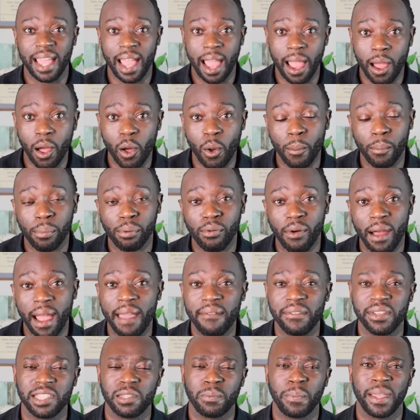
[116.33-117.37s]
our own
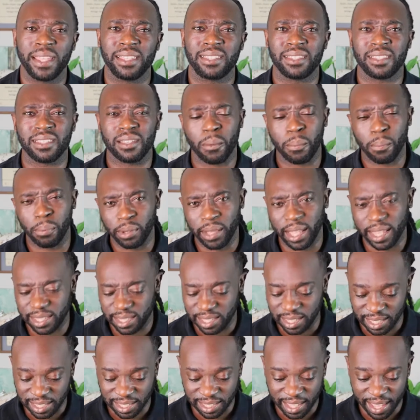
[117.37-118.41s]
private spaces, or
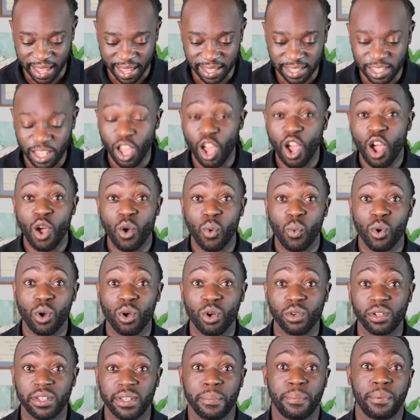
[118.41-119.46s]
places that
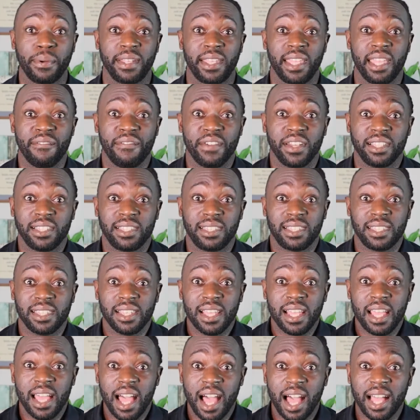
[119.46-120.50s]
will give us
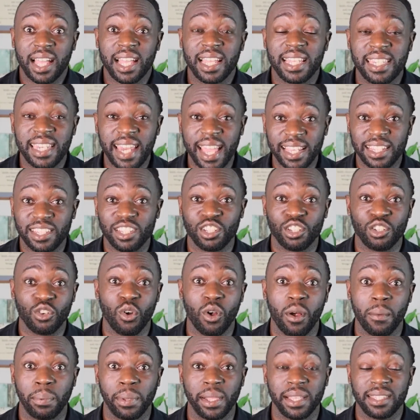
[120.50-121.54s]
a connection,
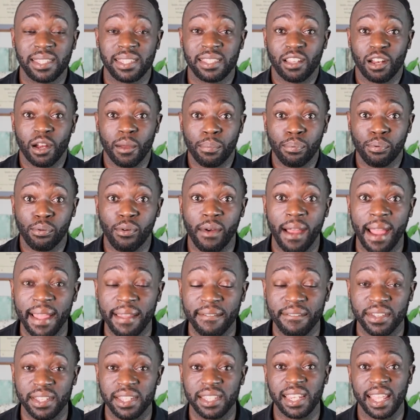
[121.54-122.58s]
or places that are
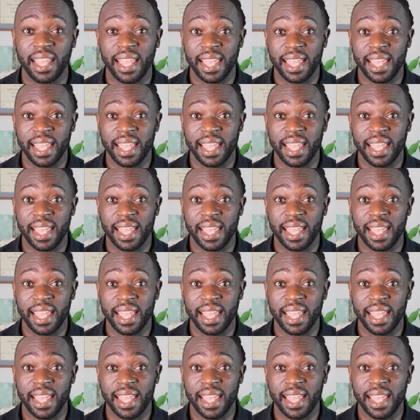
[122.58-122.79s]
private